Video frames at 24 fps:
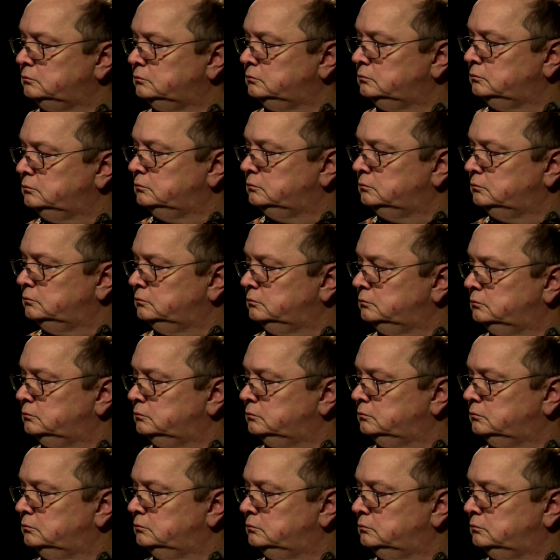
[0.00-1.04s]

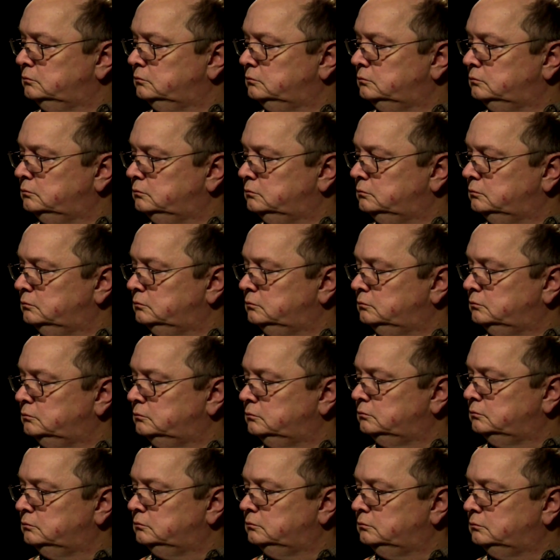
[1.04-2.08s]

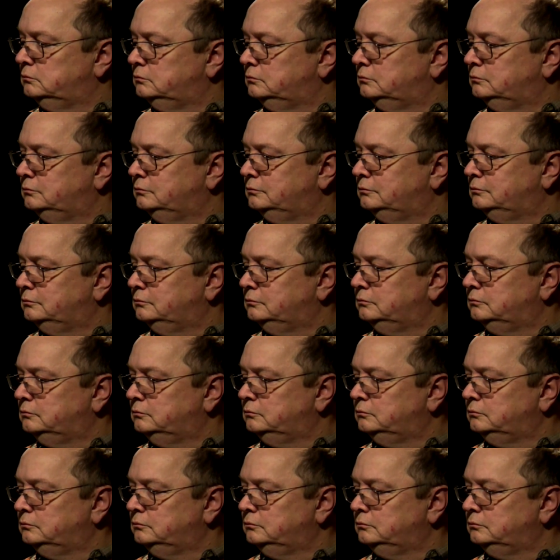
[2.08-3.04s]
(not speaking)